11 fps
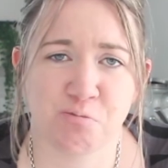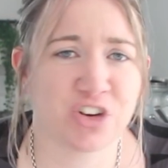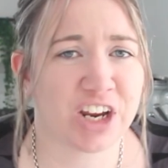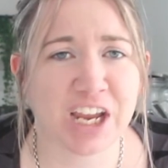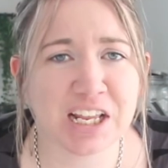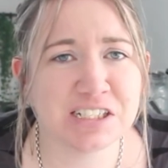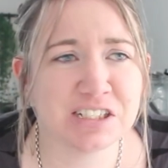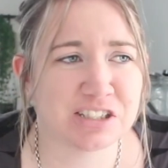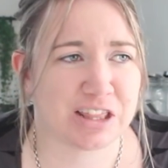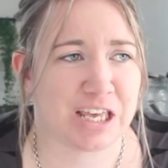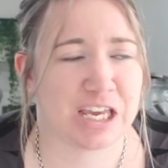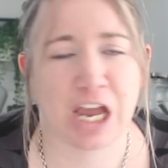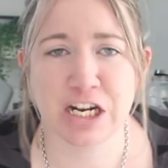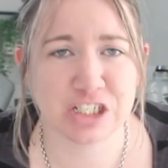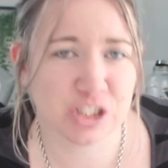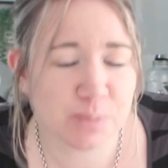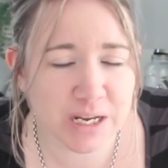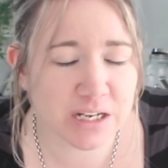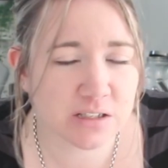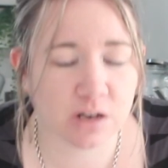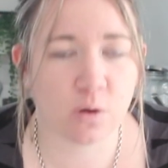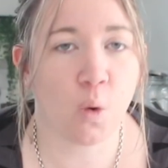chickens, are they caged
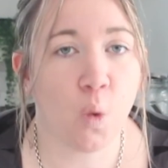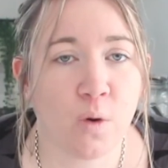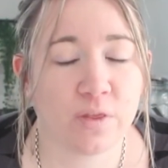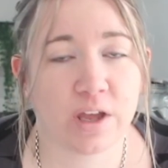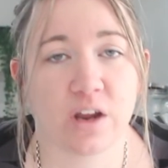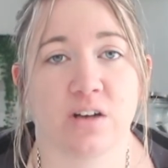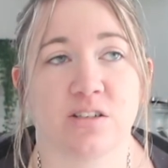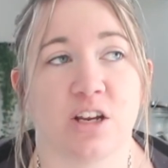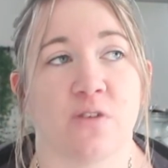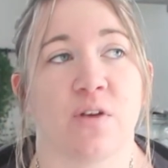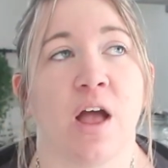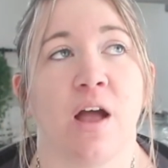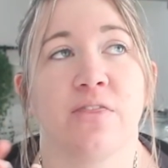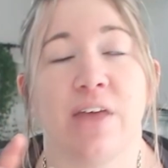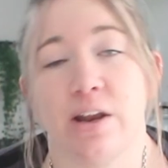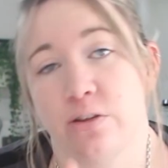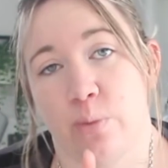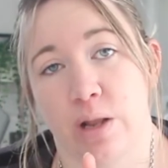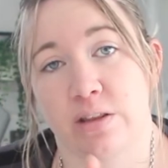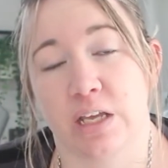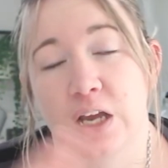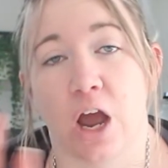pigs, and all of that kind of stuff, that is
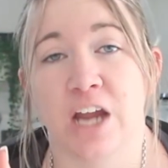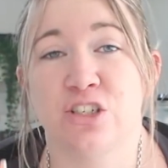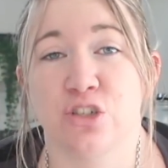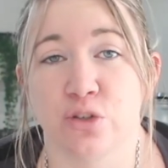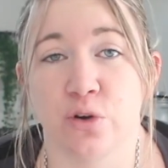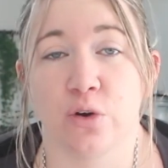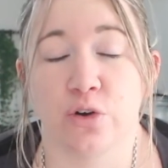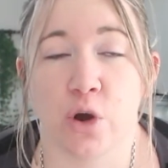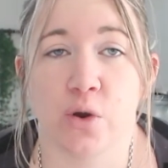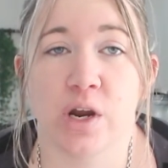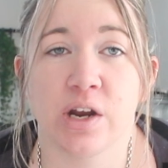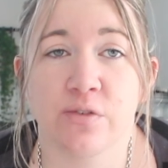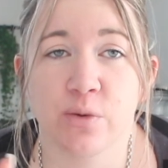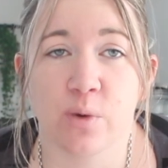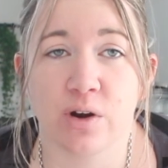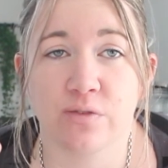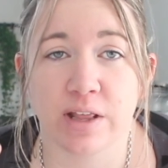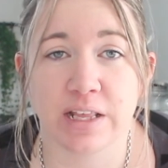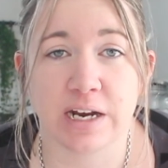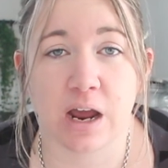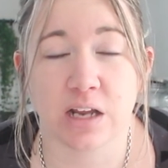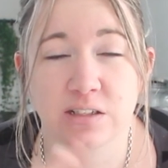one thing I do not know. And if you want to find
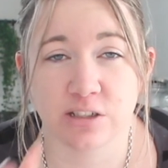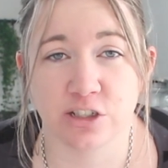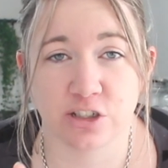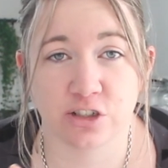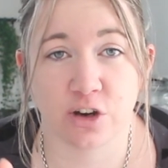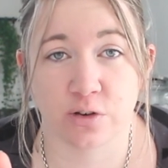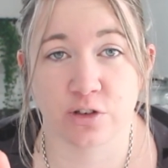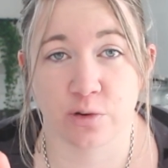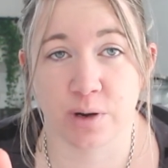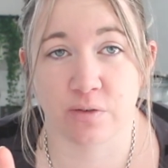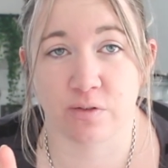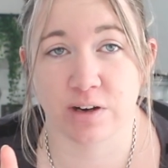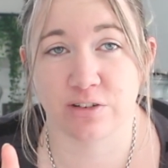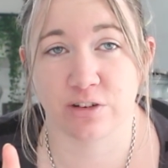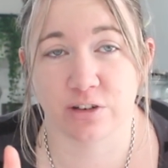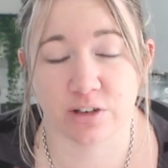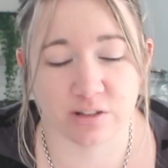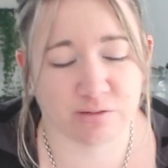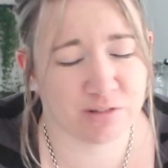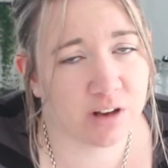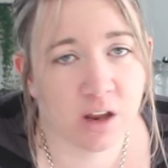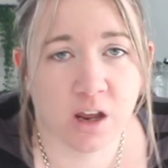that out, I suggest you go and do a bit of research, because
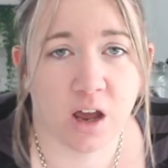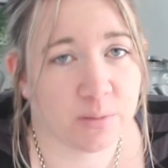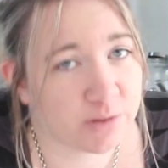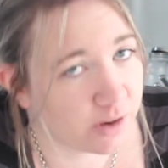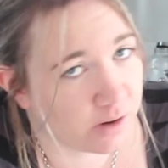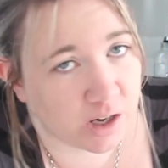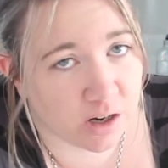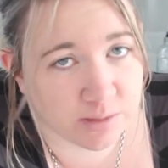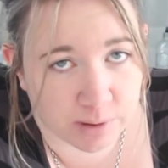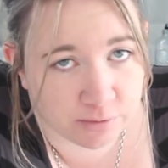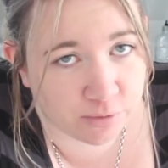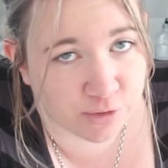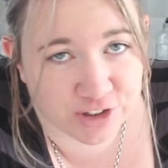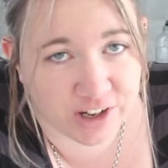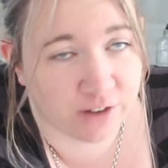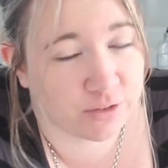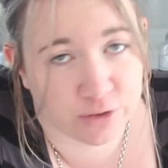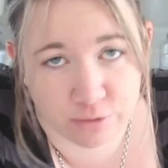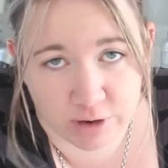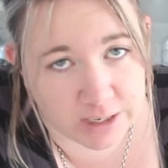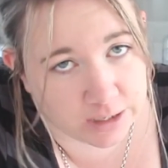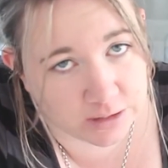I'm sorry guys, but unfortunately I've got
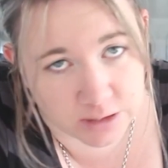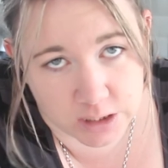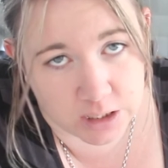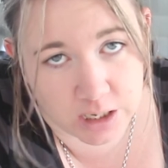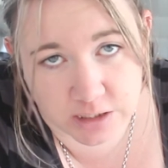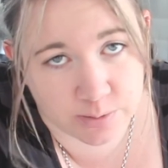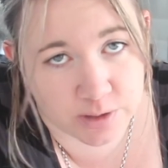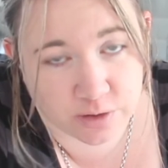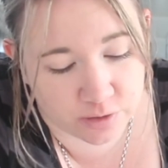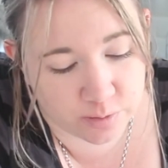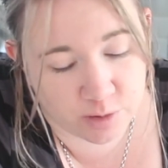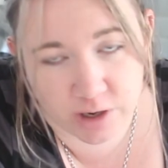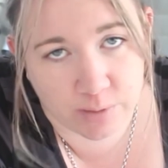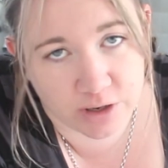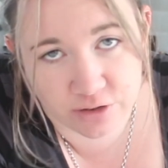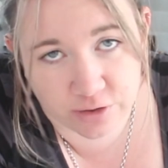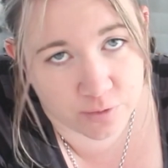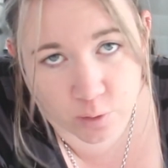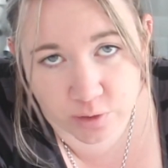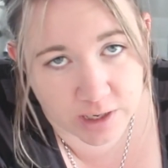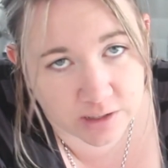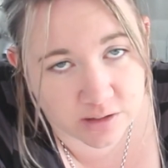3 kids and a husband who's pretty much the
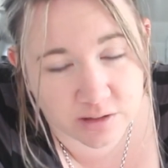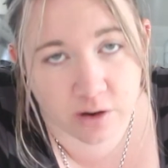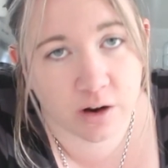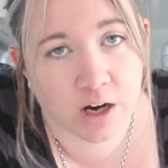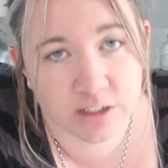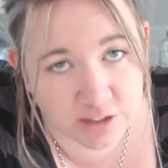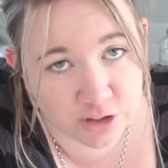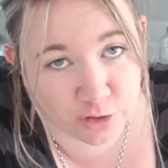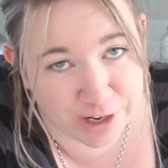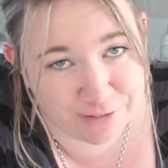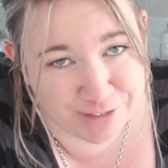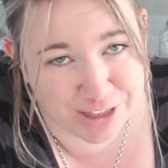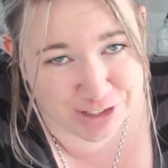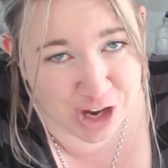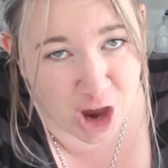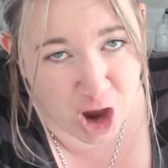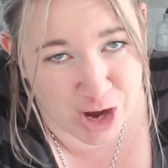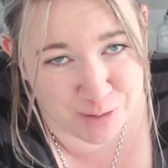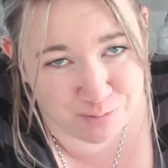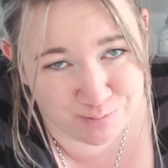4th kid, so I just don't have the time.